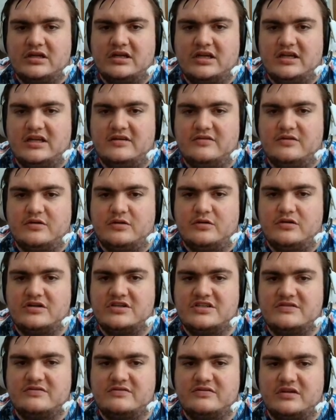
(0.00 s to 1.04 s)
And of
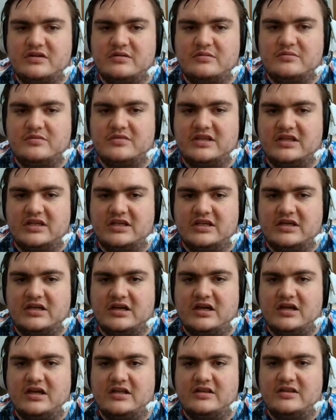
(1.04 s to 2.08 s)
course, from the
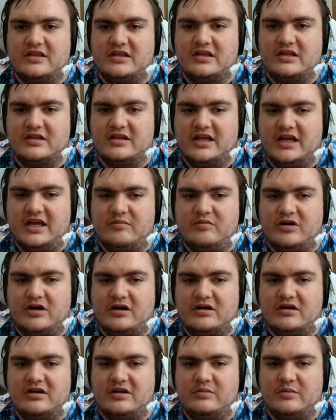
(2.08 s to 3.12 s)

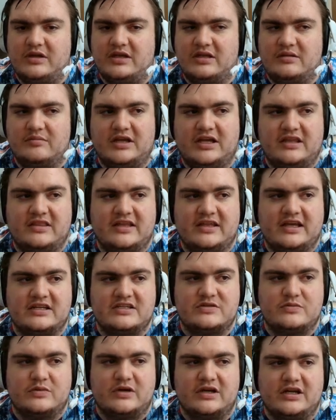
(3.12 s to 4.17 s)
library, we can make that
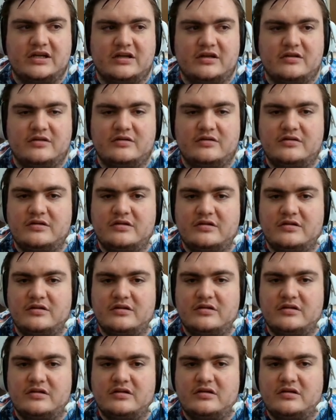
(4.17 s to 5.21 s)
as well.
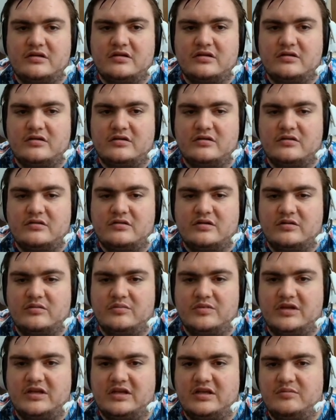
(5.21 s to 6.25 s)
It
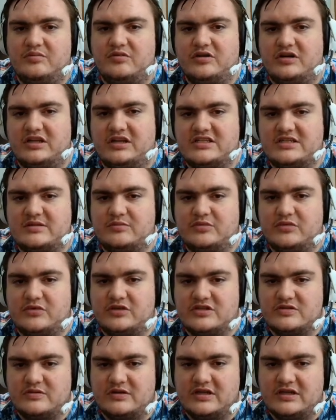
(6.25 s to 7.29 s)
would be pretty
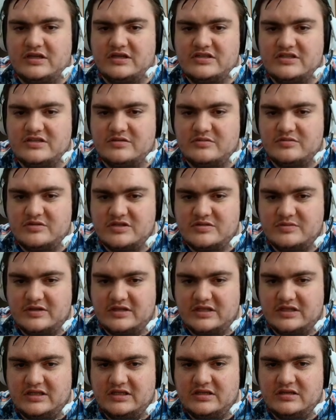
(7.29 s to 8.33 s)
simple as well. So it would just
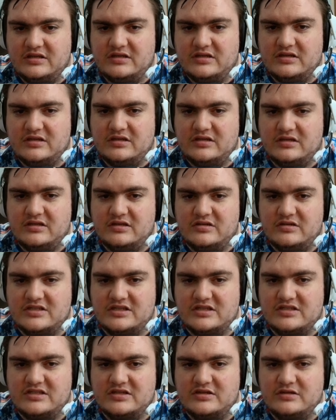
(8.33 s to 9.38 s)
be
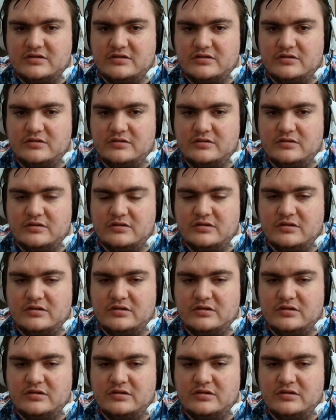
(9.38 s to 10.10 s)
using 2,